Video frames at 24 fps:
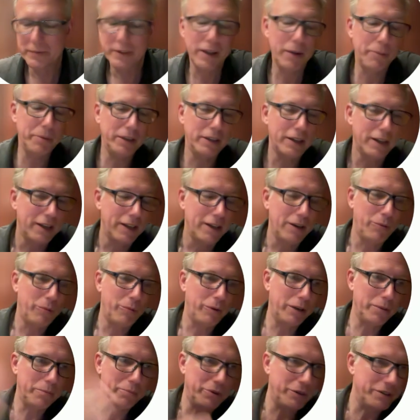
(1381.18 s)
I mean,
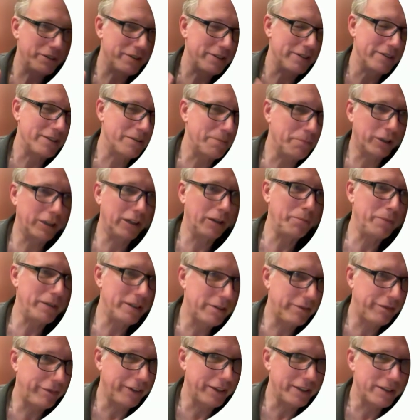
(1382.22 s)
one person's model
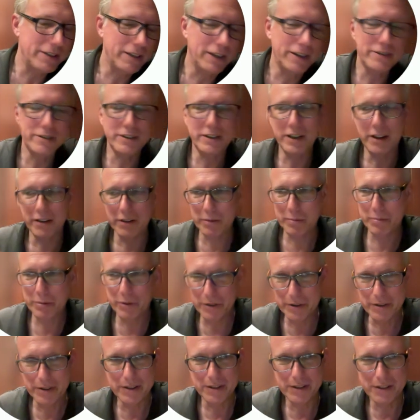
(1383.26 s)
misfit is another
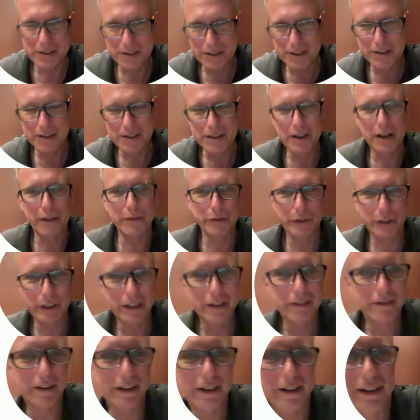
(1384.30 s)
person's discovery,
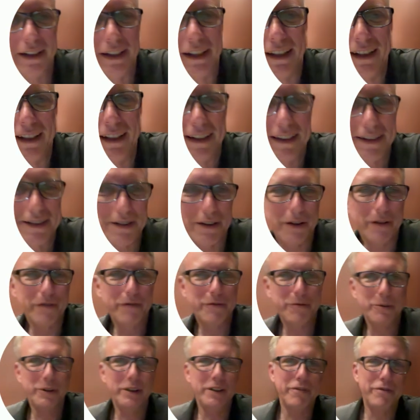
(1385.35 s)
right? So if
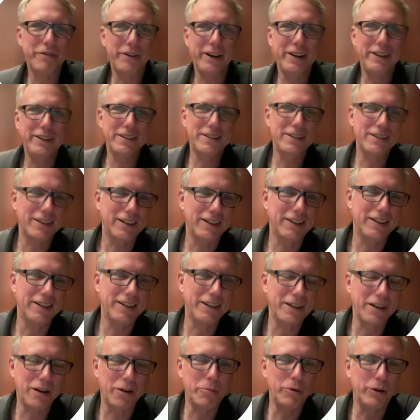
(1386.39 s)
we find that
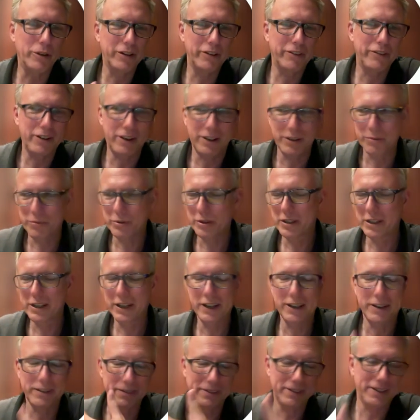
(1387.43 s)
our models aren't
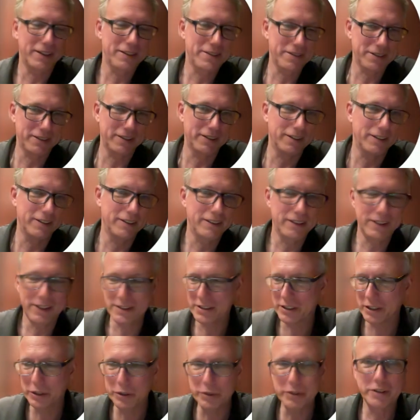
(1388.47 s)
working, that's
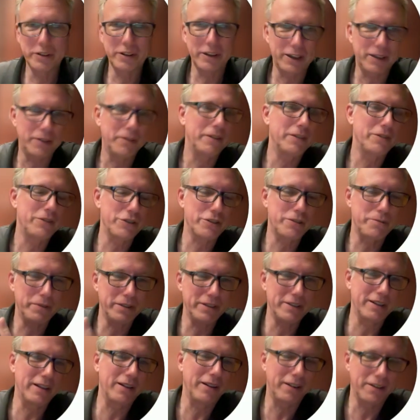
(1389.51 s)
a good thing. It just
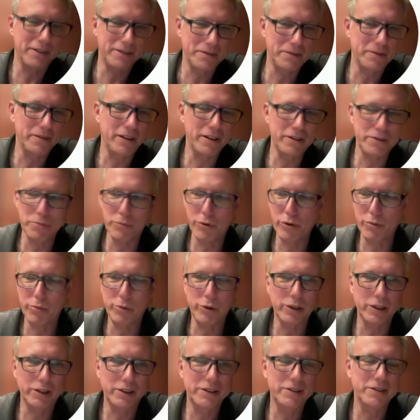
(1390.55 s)
means that there's more
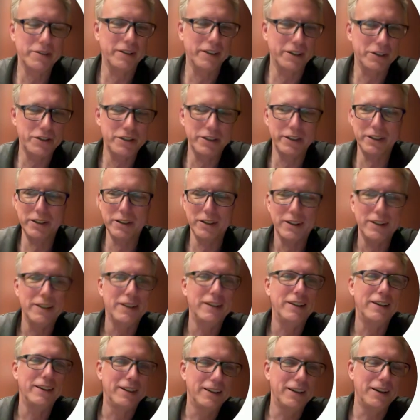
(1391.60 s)
work to actually
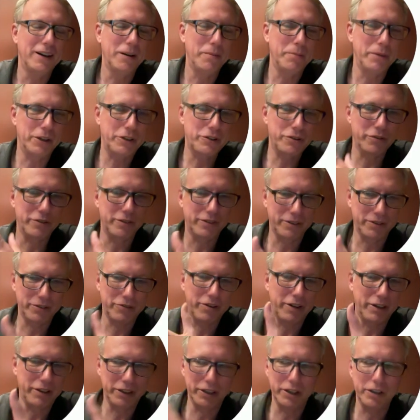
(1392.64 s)
make sure to
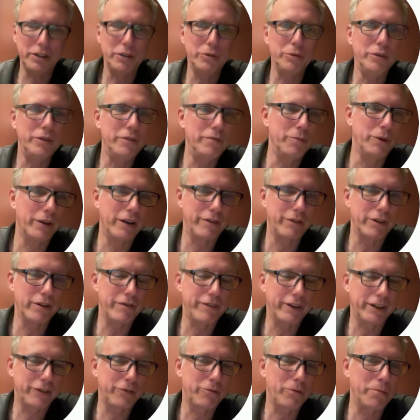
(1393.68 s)
try to include whatever
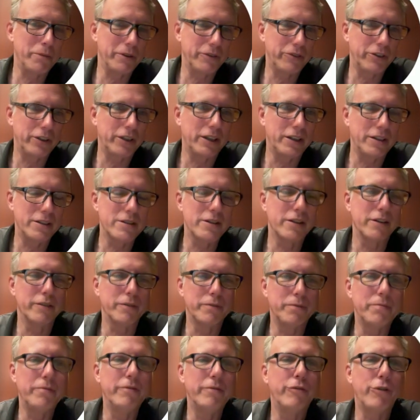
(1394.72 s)
effects we're missing into the
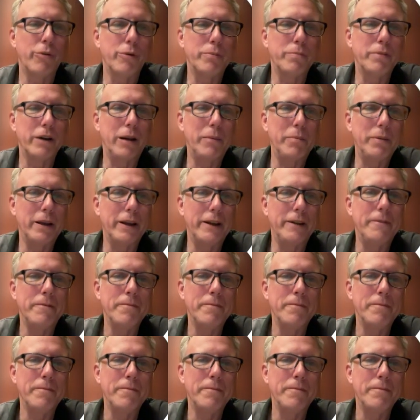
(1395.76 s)
forward pipeline.